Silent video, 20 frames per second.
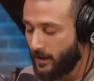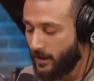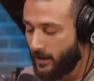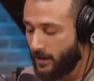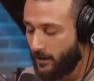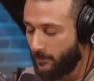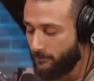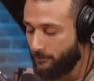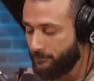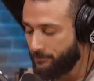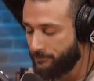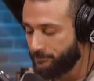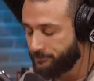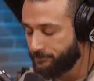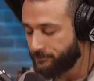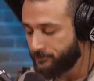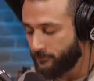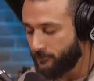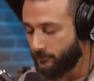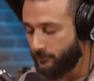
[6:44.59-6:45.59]

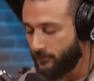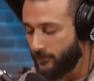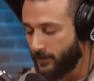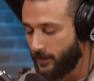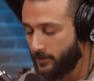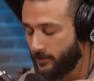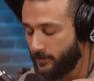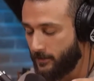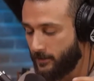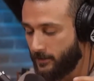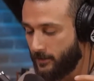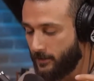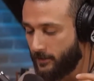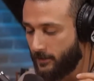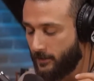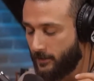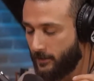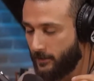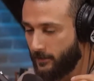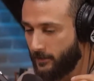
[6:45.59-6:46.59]

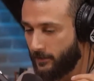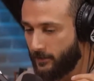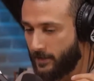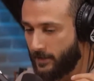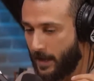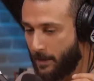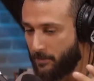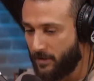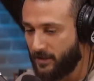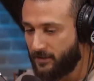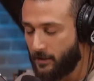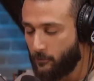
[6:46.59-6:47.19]
That